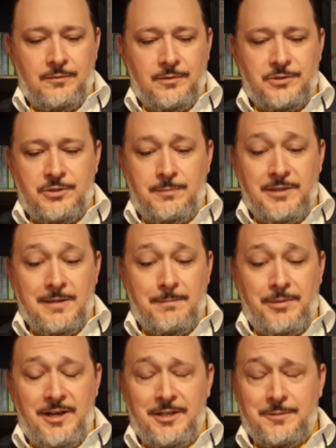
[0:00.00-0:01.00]
which should be
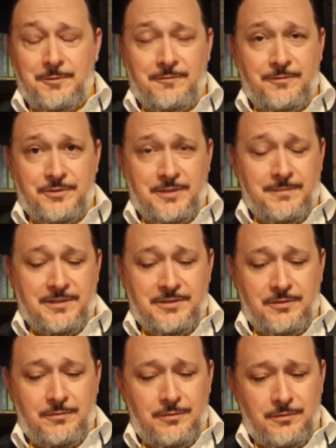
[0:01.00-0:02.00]
impossible for something
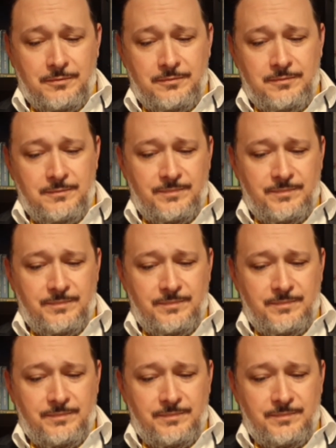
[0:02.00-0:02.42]
so old.